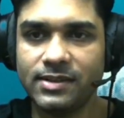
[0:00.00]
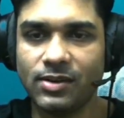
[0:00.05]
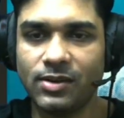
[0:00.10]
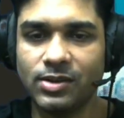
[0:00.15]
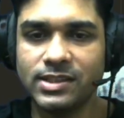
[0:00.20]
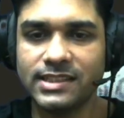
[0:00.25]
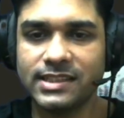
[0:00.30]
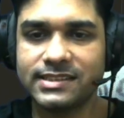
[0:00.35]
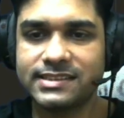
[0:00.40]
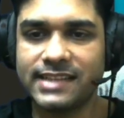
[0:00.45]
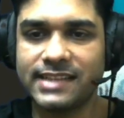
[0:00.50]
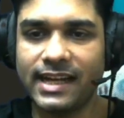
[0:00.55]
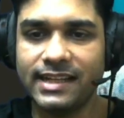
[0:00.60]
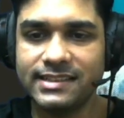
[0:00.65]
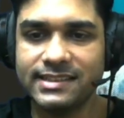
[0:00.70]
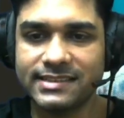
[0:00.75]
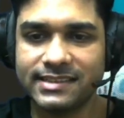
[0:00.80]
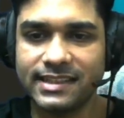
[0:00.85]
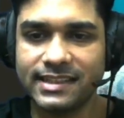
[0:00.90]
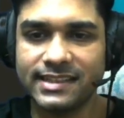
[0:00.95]
On the style
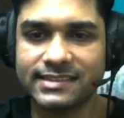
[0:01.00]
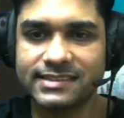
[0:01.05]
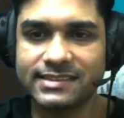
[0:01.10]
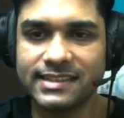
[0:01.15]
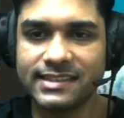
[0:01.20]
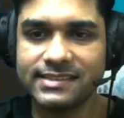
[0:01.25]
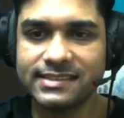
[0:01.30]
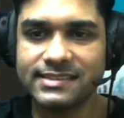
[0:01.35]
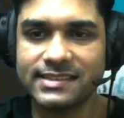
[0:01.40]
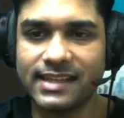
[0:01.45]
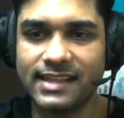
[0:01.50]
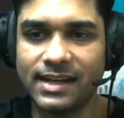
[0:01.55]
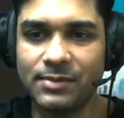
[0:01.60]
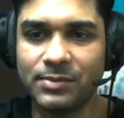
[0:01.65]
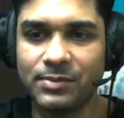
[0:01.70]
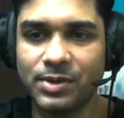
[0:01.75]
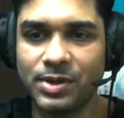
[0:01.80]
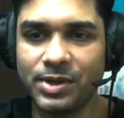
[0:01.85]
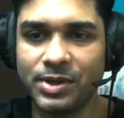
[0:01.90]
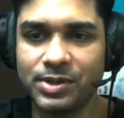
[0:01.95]
CSS
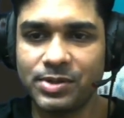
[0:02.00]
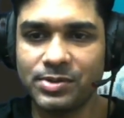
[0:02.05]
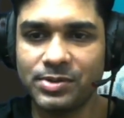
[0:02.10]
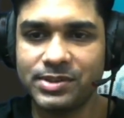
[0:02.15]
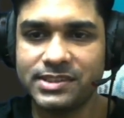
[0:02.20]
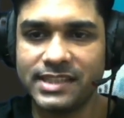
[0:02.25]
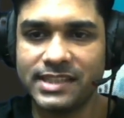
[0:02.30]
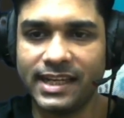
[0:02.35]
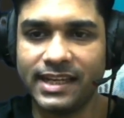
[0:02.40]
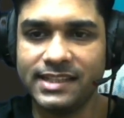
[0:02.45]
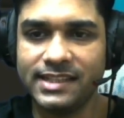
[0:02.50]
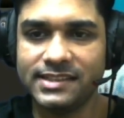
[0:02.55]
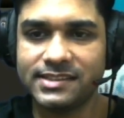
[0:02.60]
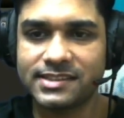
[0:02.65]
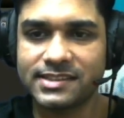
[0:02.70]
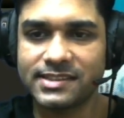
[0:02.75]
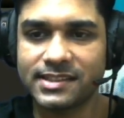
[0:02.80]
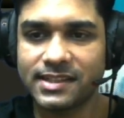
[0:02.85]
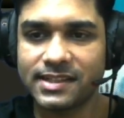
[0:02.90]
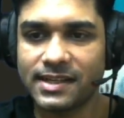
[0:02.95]
I'm going to
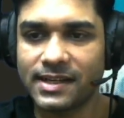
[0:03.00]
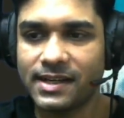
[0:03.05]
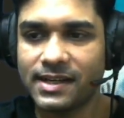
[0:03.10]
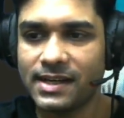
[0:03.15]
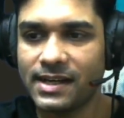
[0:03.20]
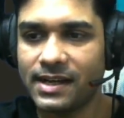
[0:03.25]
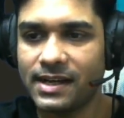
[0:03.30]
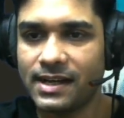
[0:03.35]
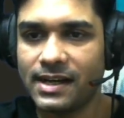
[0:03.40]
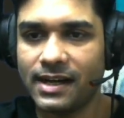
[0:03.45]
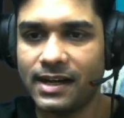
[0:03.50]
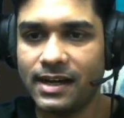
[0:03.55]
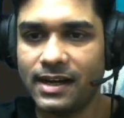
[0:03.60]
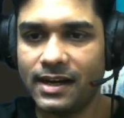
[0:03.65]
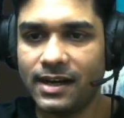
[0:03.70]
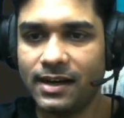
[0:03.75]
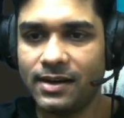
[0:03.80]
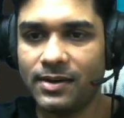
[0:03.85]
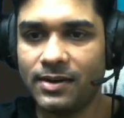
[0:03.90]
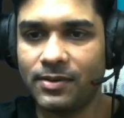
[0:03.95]

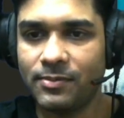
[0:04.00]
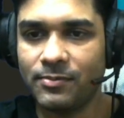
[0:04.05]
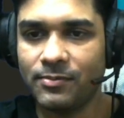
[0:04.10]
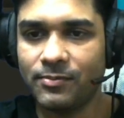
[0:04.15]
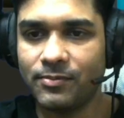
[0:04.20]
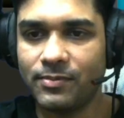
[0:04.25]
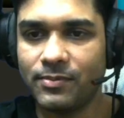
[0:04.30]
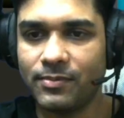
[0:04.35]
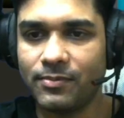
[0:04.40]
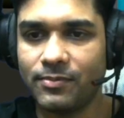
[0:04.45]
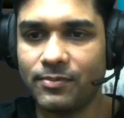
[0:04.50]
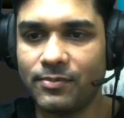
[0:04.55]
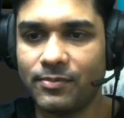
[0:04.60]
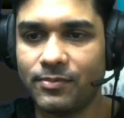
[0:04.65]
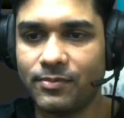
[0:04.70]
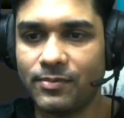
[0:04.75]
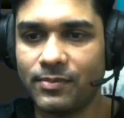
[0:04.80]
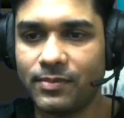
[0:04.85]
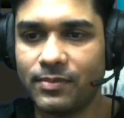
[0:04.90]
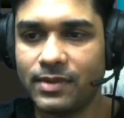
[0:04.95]
um,
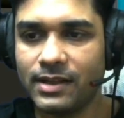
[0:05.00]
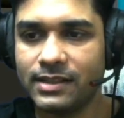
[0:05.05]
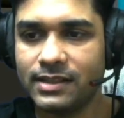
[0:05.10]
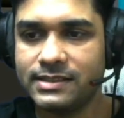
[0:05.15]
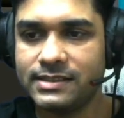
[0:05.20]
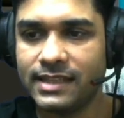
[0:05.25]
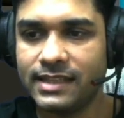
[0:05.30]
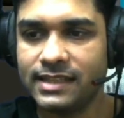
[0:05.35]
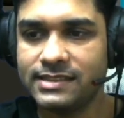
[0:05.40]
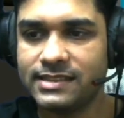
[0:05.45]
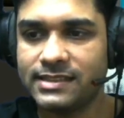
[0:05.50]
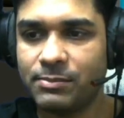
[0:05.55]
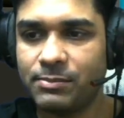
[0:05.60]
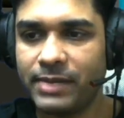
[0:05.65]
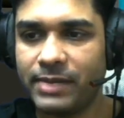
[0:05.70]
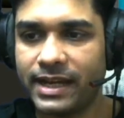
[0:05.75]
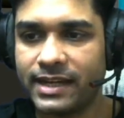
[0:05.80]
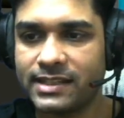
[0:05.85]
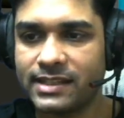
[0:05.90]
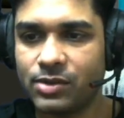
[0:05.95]
change the
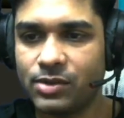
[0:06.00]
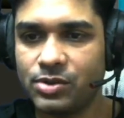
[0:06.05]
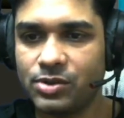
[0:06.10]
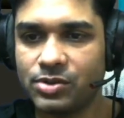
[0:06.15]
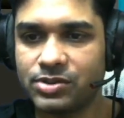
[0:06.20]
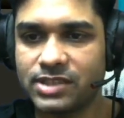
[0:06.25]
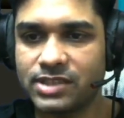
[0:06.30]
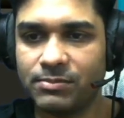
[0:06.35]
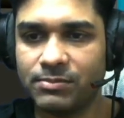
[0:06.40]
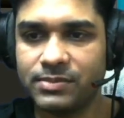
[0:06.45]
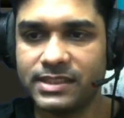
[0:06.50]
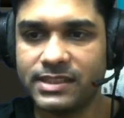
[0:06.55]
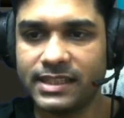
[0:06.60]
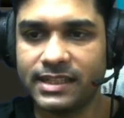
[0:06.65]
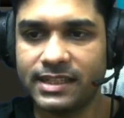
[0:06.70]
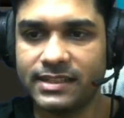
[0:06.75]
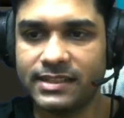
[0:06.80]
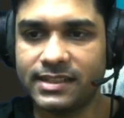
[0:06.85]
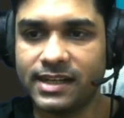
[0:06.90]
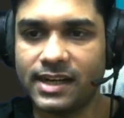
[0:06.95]
background to
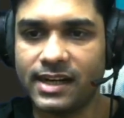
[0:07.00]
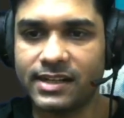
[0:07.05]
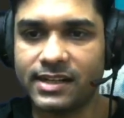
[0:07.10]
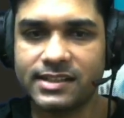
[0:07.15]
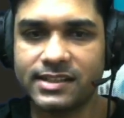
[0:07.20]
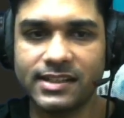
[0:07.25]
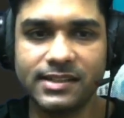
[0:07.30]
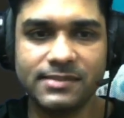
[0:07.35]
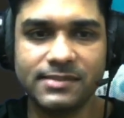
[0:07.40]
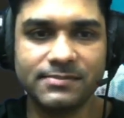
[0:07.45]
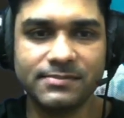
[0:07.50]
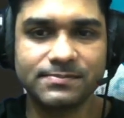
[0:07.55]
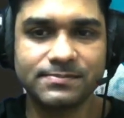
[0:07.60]
something darker.